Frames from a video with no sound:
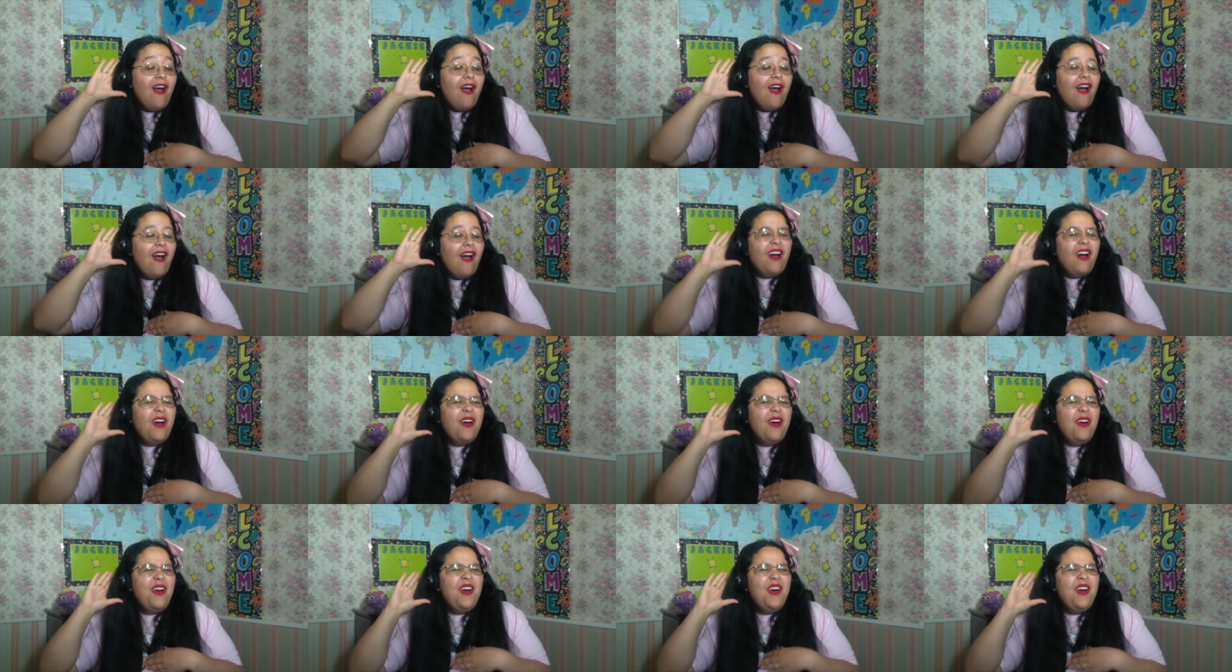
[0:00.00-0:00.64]

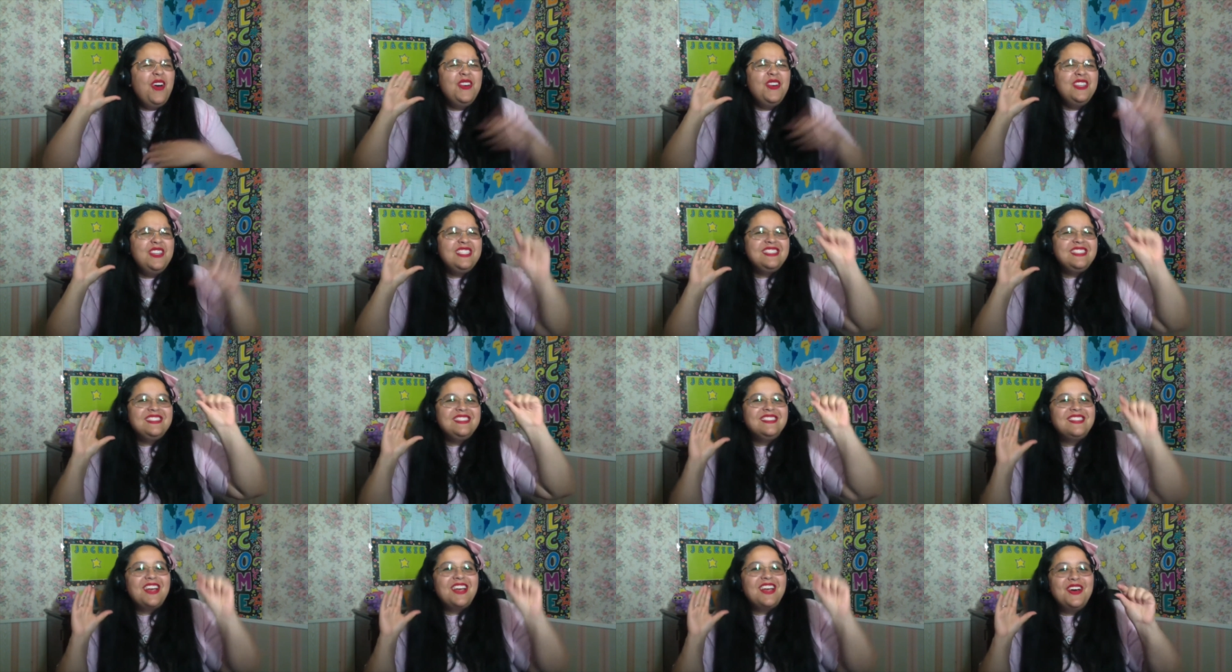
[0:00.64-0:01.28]
Oh,
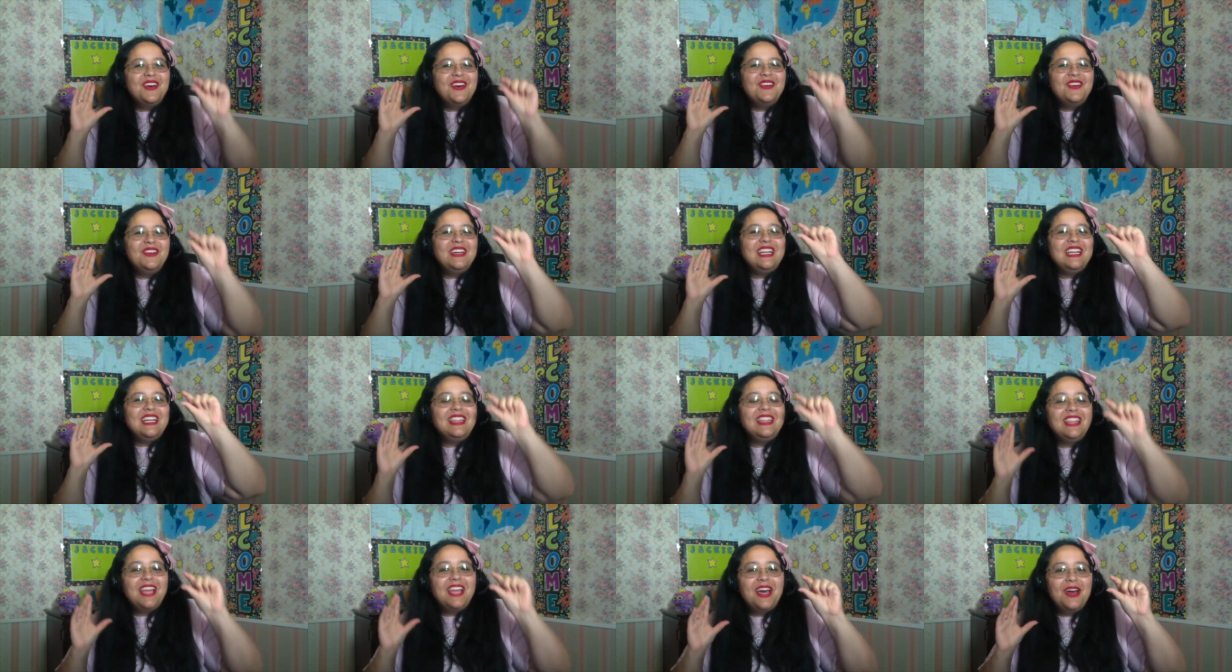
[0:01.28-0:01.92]
so
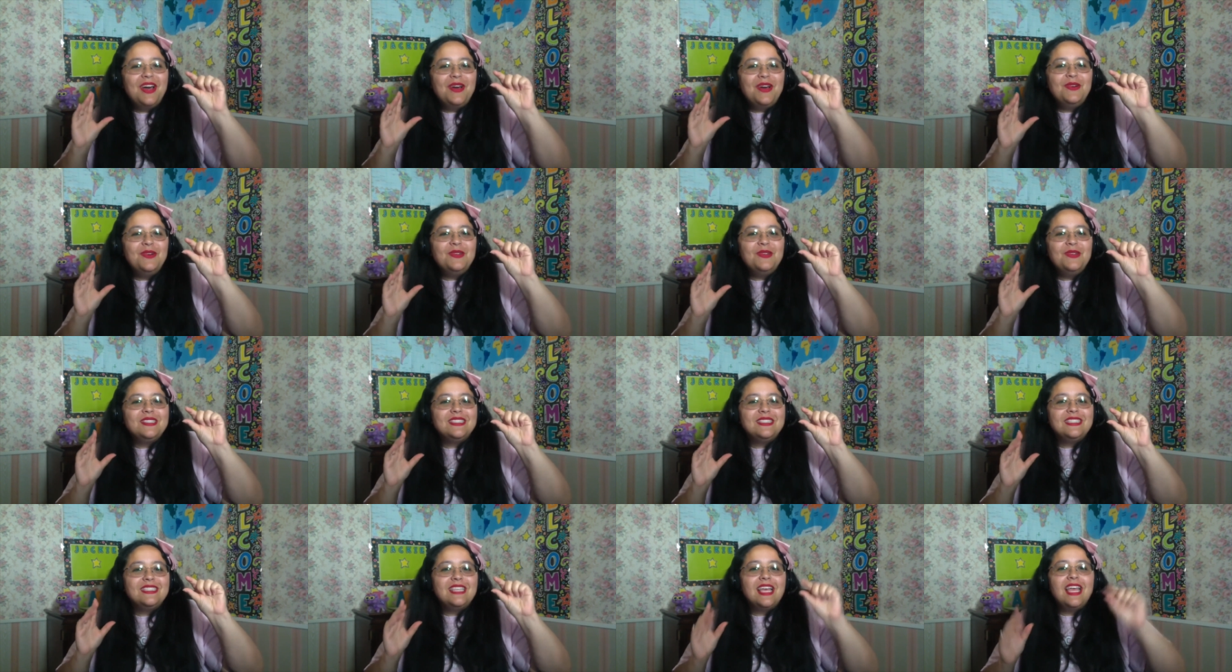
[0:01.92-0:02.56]

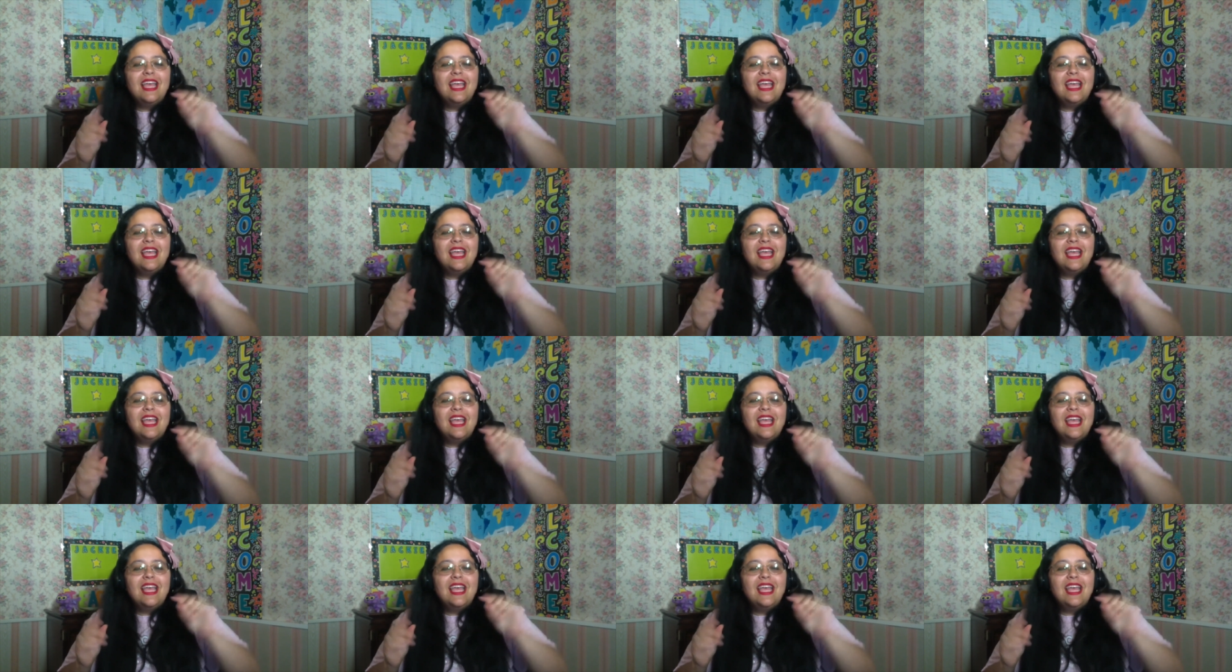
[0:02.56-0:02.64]
close.